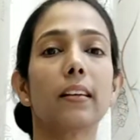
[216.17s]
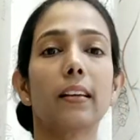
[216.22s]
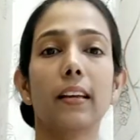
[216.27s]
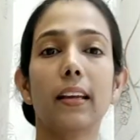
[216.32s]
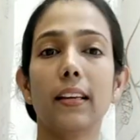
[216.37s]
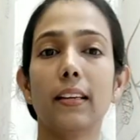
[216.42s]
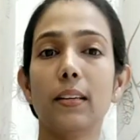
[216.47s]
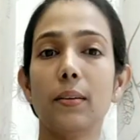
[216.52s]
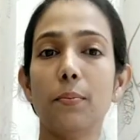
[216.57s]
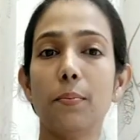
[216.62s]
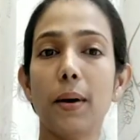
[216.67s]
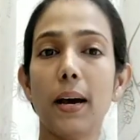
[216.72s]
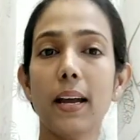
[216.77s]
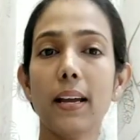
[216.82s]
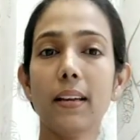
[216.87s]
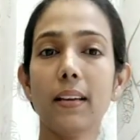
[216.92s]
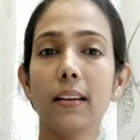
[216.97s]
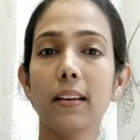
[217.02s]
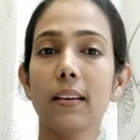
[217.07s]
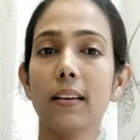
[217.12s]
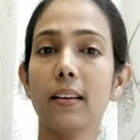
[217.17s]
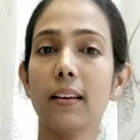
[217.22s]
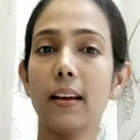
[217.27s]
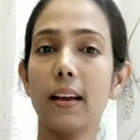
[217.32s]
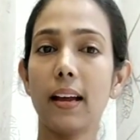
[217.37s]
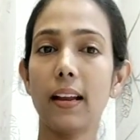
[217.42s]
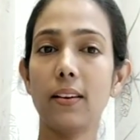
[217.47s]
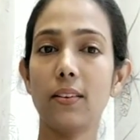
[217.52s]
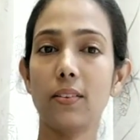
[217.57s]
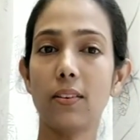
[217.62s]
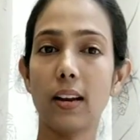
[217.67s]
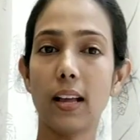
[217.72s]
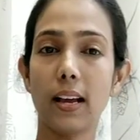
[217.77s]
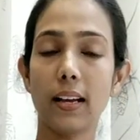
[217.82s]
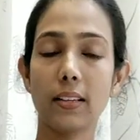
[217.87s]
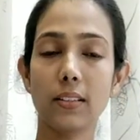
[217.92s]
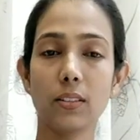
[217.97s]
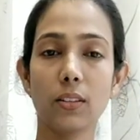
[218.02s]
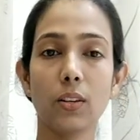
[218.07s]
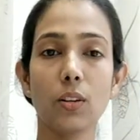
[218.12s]
Get it back and
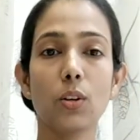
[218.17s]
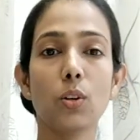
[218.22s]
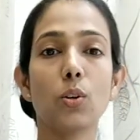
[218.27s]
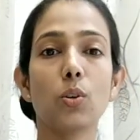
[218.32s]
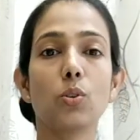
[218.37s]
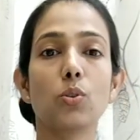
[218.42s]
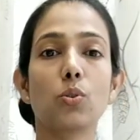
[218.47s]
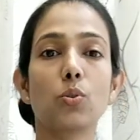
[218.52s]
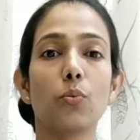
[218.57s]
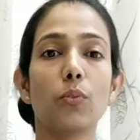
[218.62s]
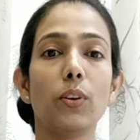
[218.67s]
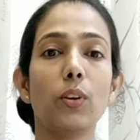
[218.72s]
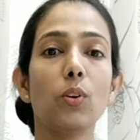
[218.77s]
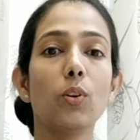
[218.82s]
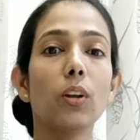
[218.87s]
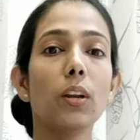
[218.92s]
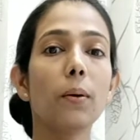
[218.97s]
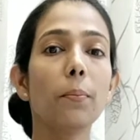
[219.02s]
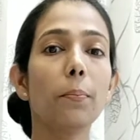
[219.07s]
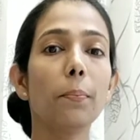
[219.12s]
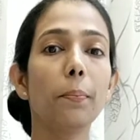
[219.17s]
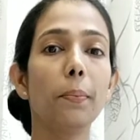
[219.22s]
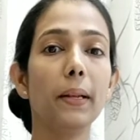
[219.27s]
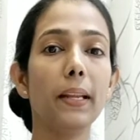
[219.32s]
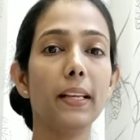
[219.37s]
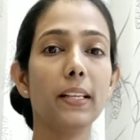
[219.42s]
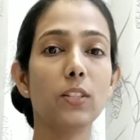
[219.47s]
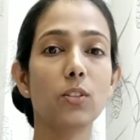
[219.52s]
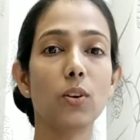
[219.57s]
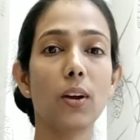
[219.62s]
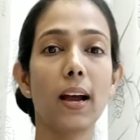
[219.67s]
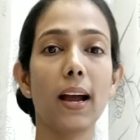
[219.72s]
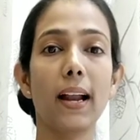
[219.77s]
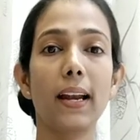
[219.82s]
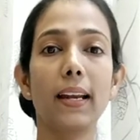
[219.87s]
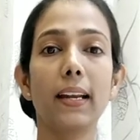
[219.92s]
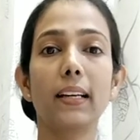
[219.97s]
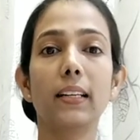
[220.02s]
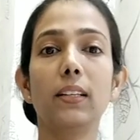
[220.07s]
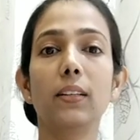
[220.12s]
relax. So when you're gonna place your
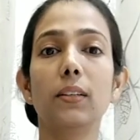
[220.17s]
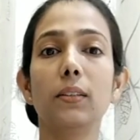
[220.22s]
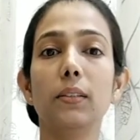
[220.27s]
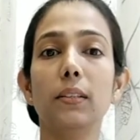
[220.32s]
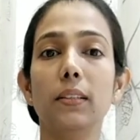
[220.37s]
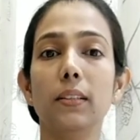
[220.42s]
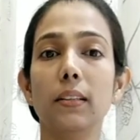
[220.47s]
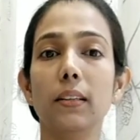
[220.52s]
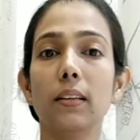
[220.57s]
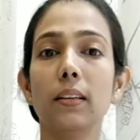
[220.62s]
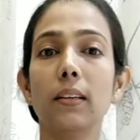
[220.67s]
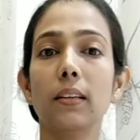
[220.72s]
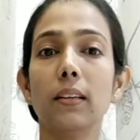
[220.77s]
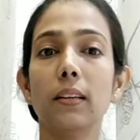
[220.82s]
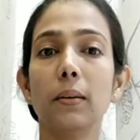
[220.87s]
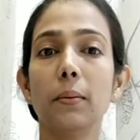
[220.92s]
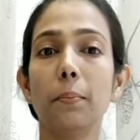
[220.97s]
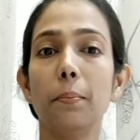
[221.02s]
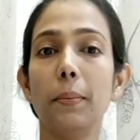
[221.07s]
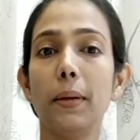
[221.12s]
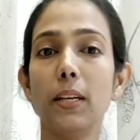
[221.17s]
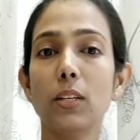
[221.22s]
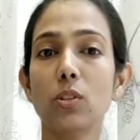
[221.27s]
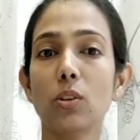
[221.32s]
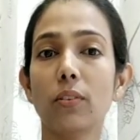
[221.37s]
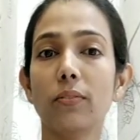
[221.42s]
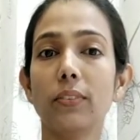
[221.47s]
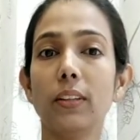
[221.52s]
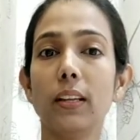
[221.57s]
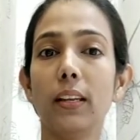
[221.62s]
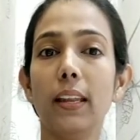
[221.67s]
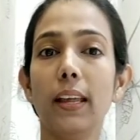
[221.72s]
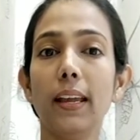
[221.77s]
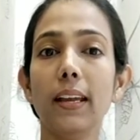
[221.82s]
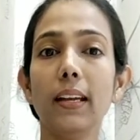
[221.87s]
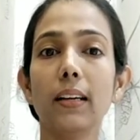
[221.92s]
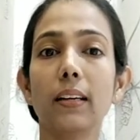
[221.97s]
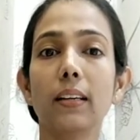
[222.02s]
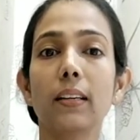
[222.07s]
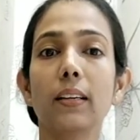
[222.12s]
hand at the base of the
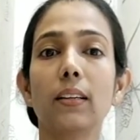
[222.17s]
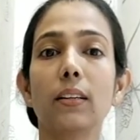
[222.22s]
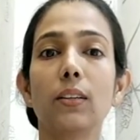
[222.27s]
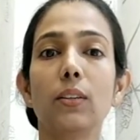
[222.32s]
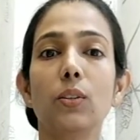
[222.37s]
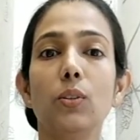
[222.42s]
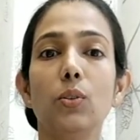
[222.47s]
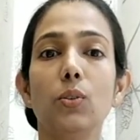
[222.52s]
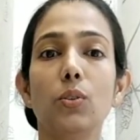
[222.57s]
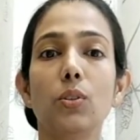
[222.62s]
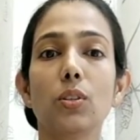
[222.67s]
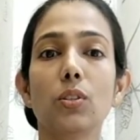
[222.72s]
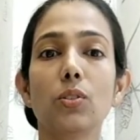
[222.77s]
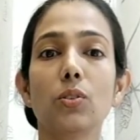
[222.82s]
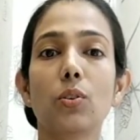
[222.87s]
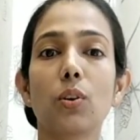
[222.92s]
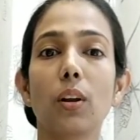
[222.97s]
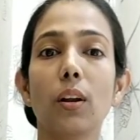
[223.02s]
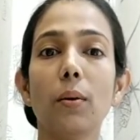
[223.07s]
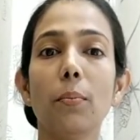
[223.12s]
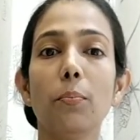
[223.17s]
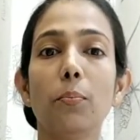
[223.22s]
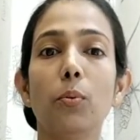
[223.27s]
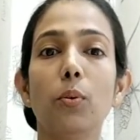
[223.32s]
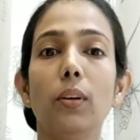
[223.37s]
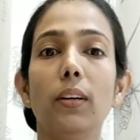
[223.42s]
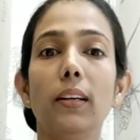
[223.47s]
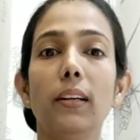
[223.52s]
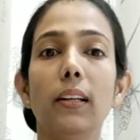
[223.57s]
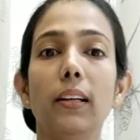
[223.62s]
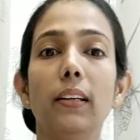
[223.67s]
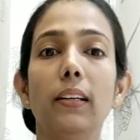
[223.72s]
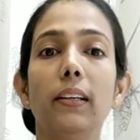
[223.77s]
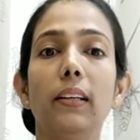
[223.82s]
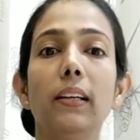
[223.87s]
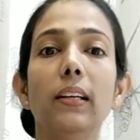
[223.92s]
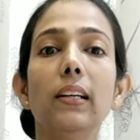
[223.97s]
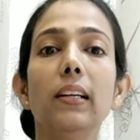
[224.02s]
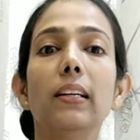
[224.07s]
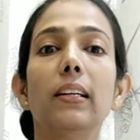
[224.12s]
neck, you're just gonna pull it a
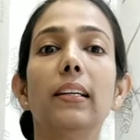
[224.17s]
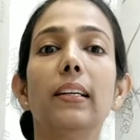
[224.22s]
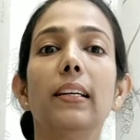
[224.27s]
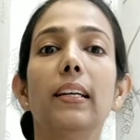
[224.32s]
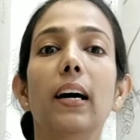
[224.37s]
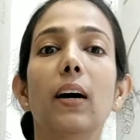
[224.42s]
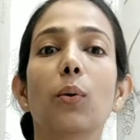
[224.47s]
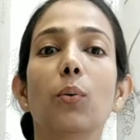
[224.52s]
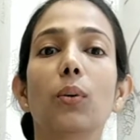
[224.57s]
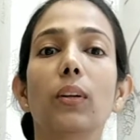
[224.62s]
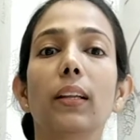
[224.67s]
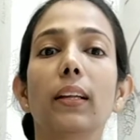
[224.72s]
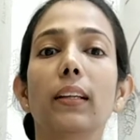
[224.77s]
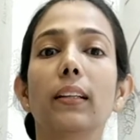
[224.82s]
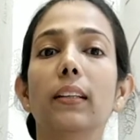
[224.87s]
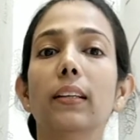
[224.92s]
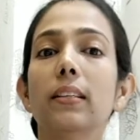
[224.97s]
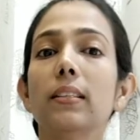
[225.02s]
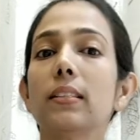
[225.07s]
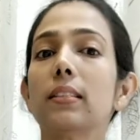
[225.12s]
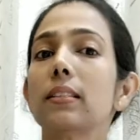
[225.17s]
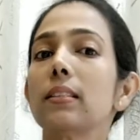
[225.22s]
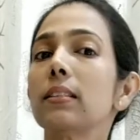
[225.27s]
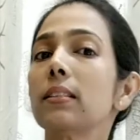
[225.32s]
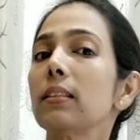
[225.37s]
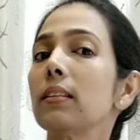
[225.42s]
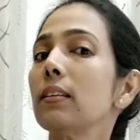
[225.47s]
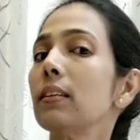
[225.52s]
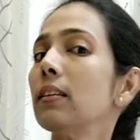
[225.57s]
little down like this.